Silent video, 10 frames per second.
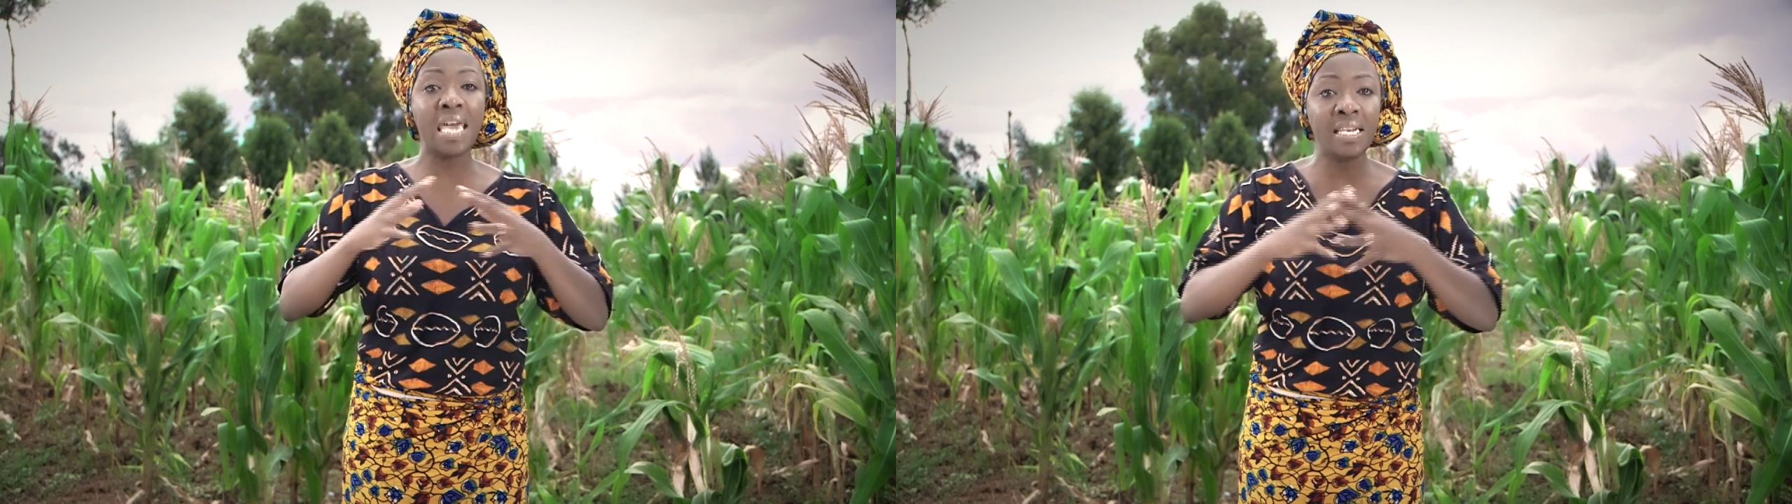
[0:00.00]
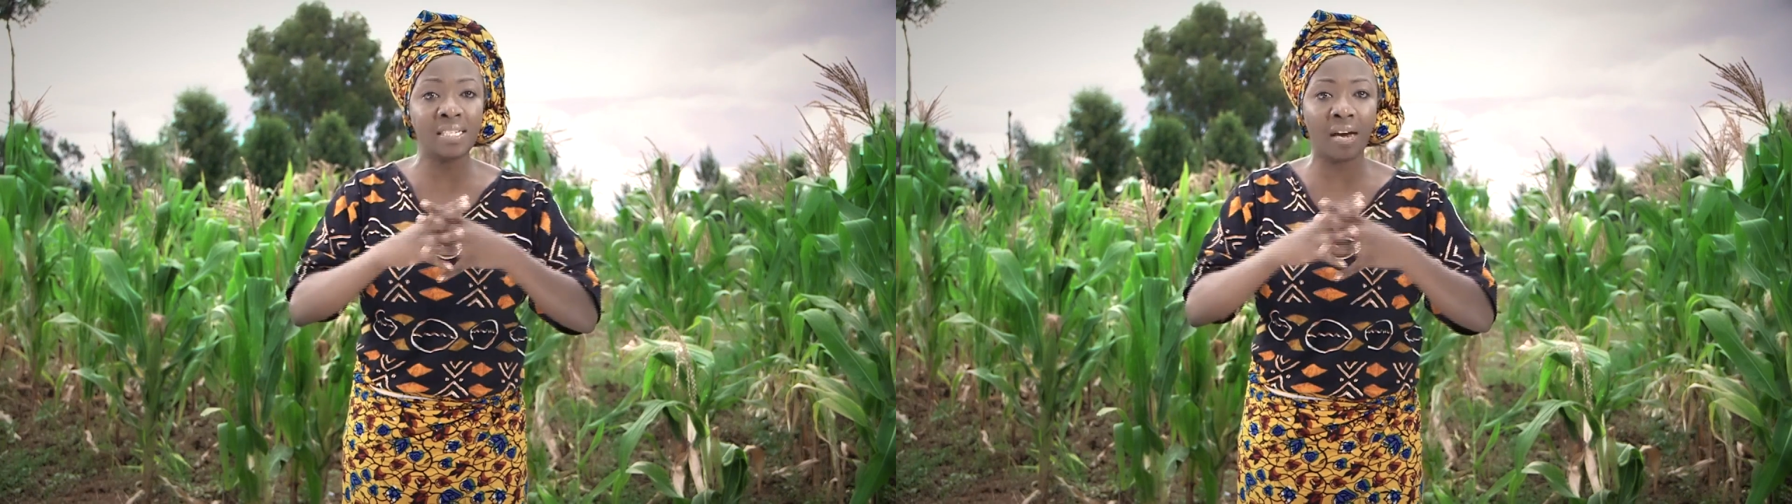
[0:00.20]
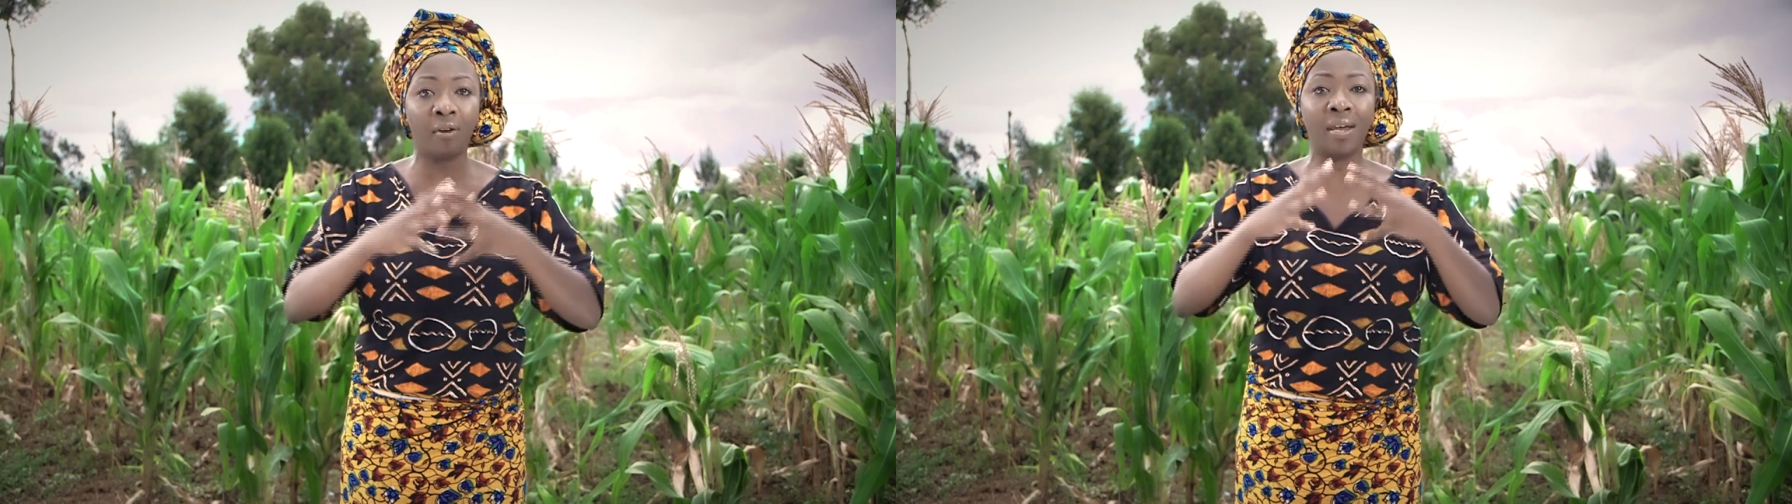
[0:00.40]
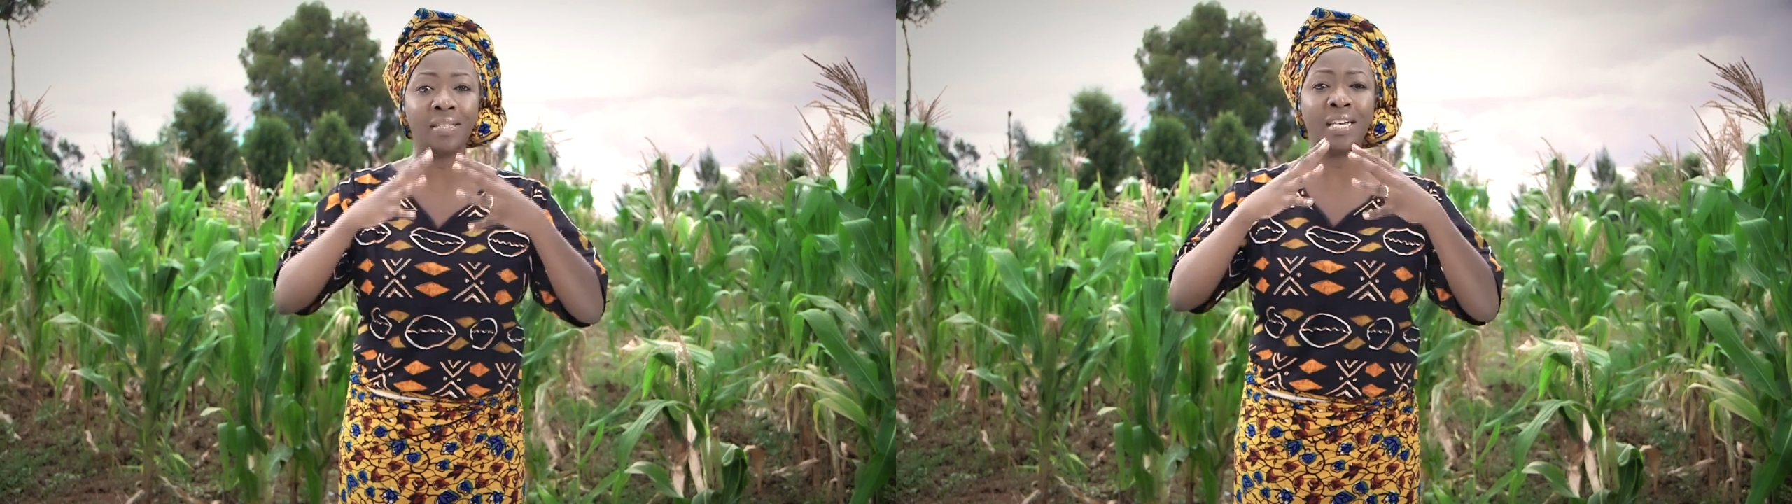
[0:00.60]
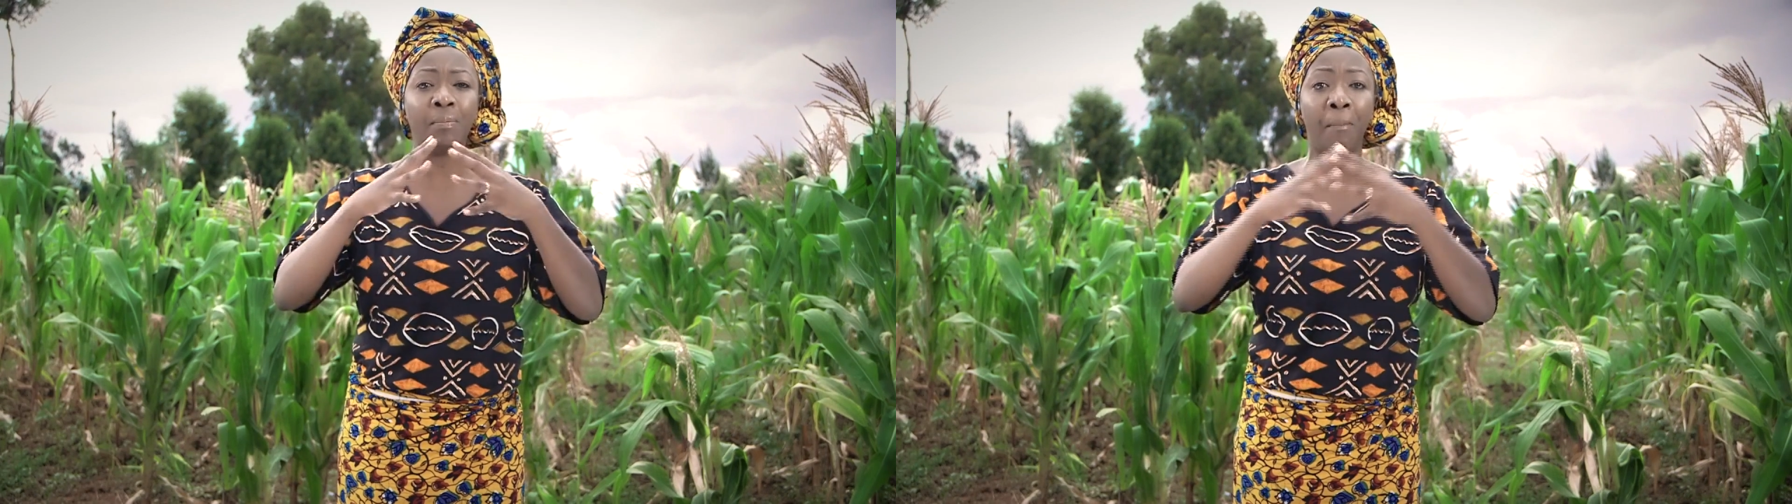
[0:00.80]

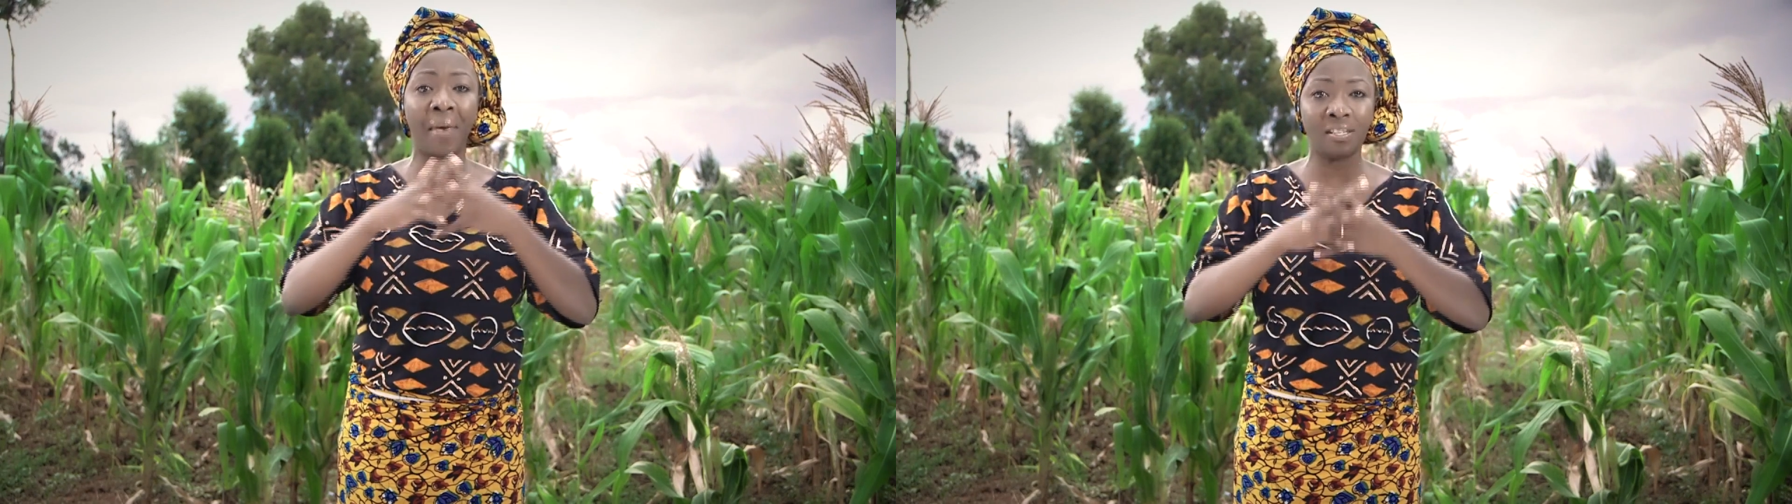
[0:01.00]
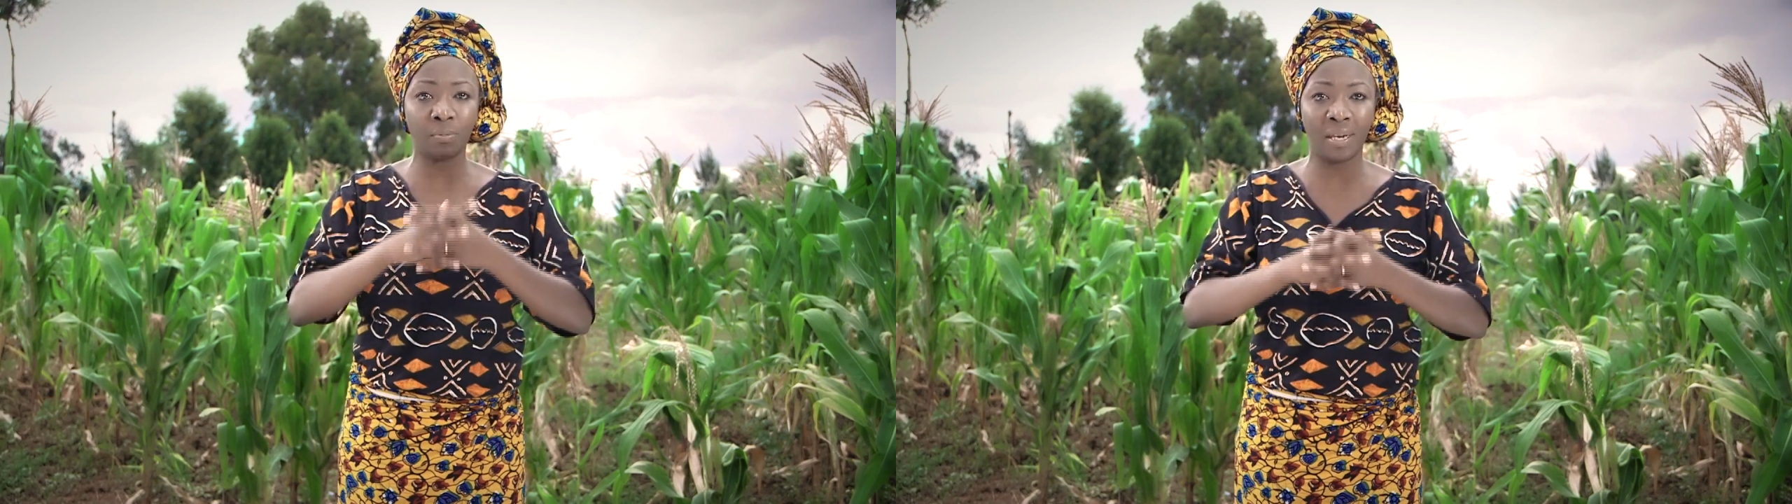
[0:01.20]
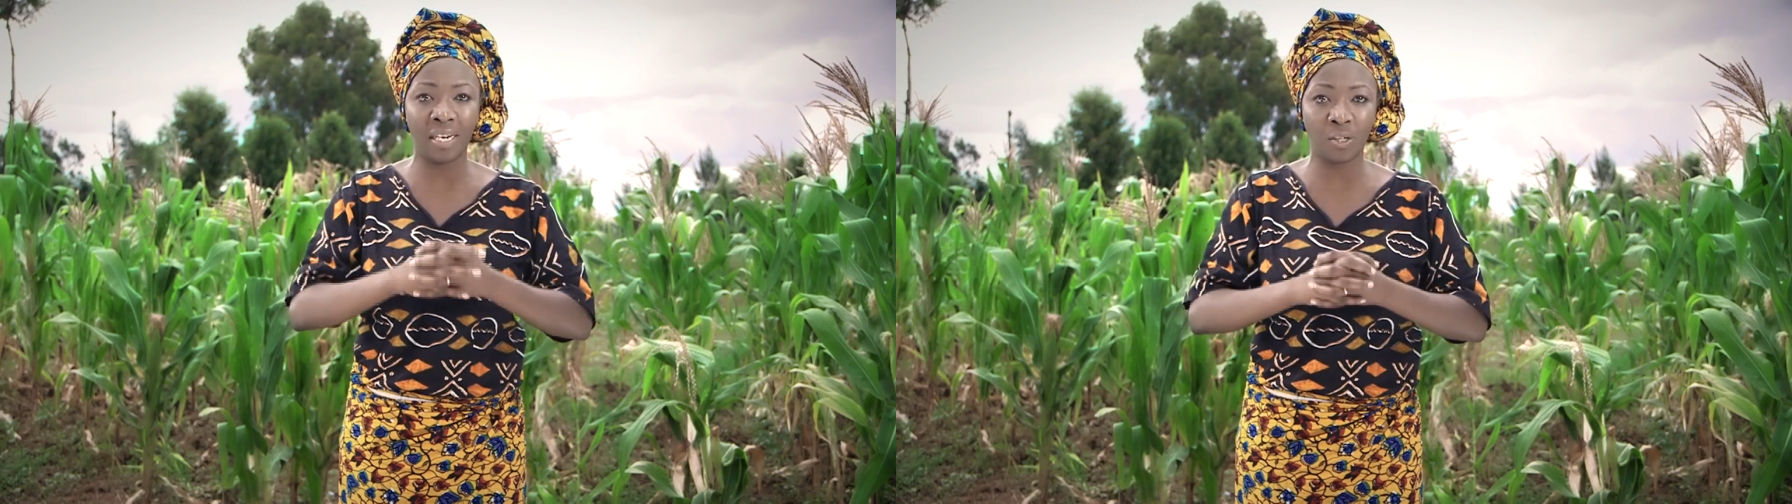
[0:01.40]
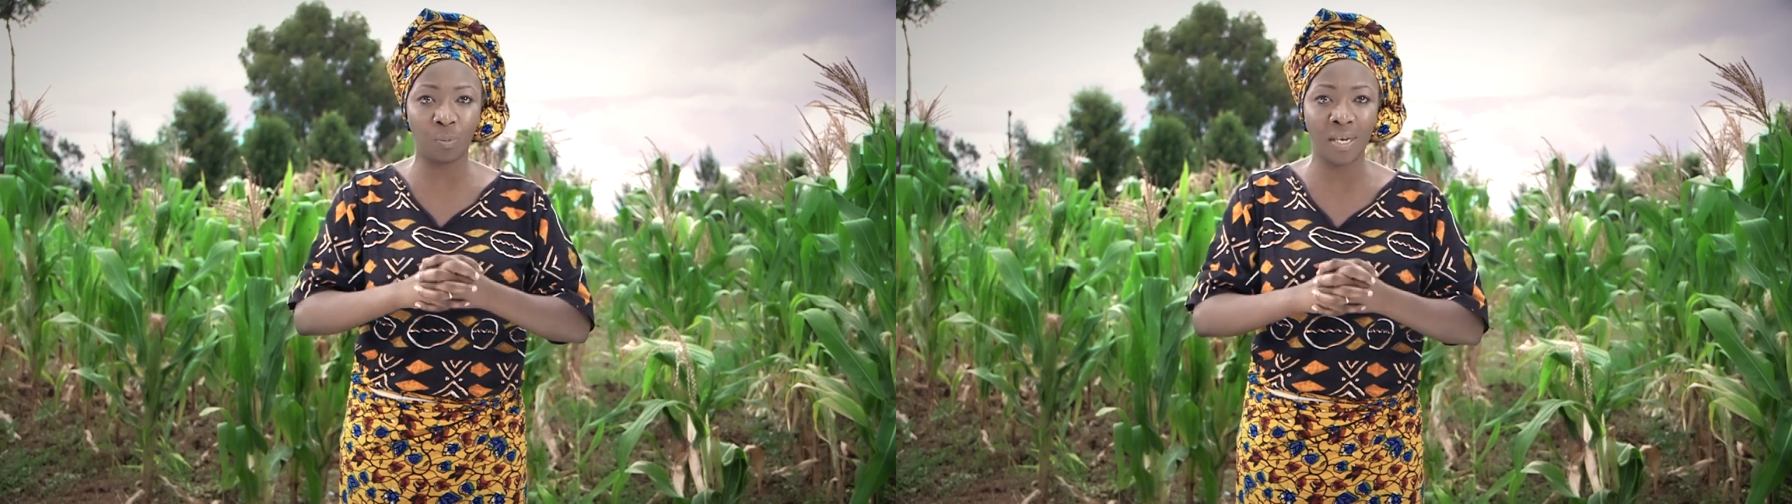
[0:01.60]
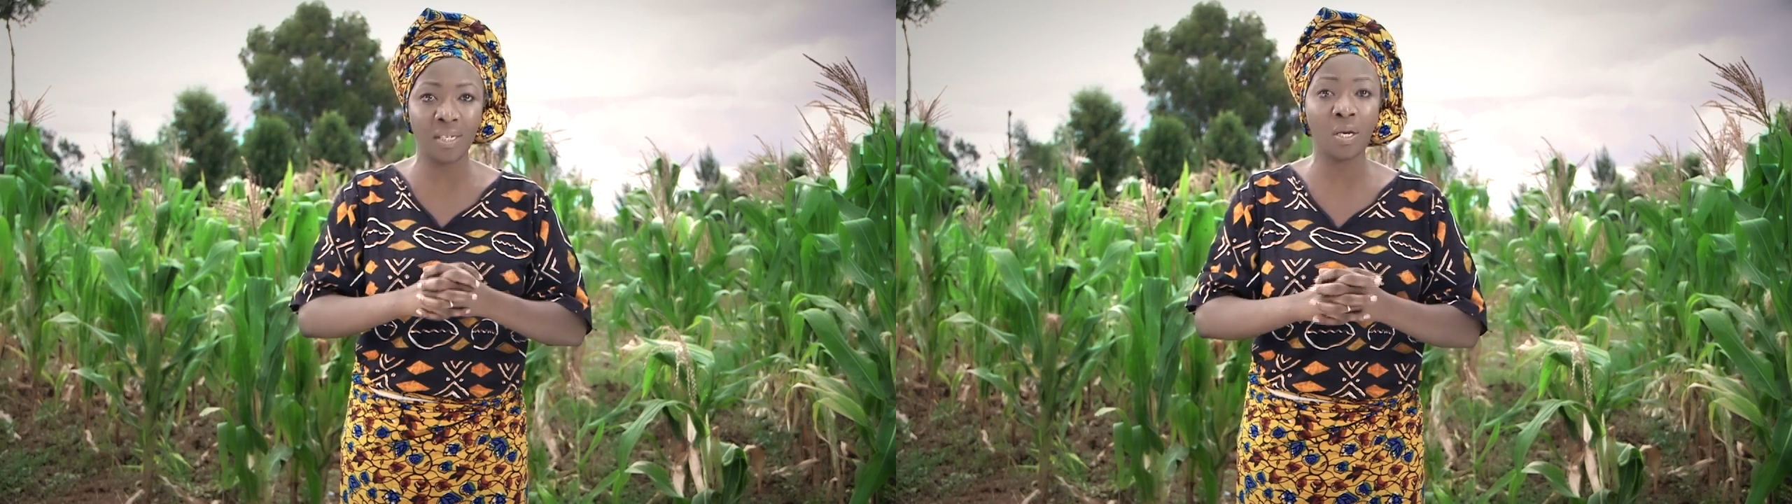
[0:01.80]
integrated pest
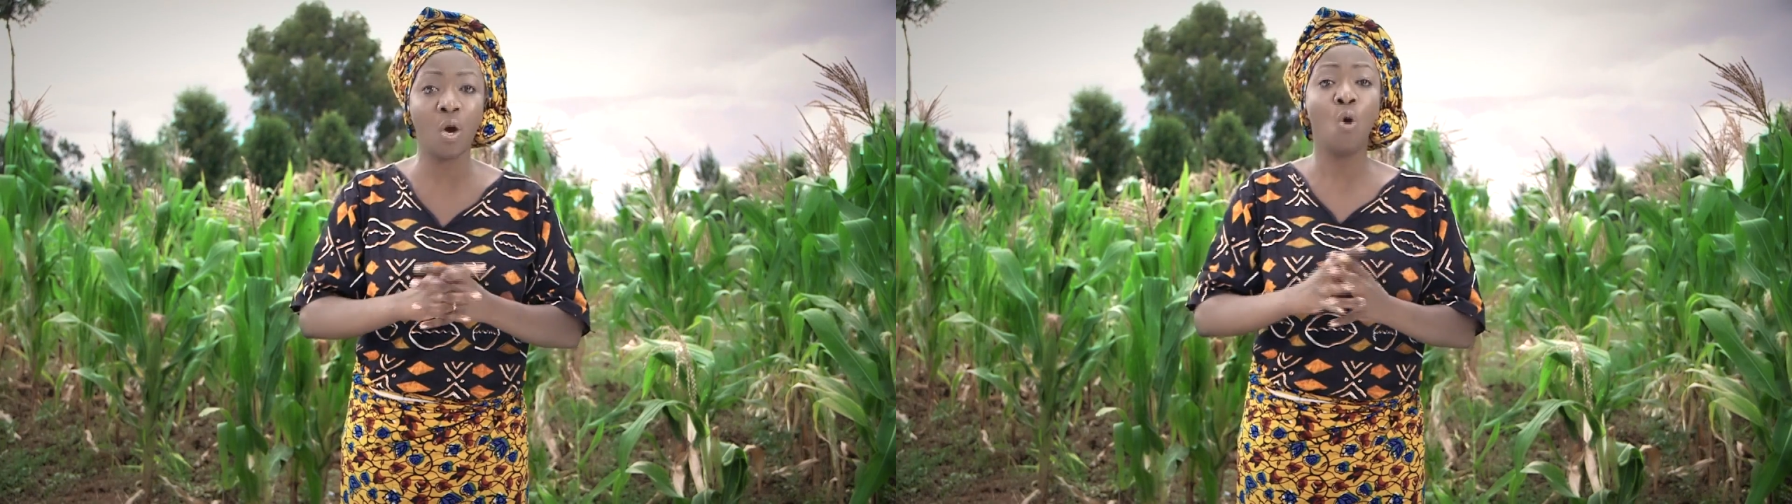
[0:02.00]
management,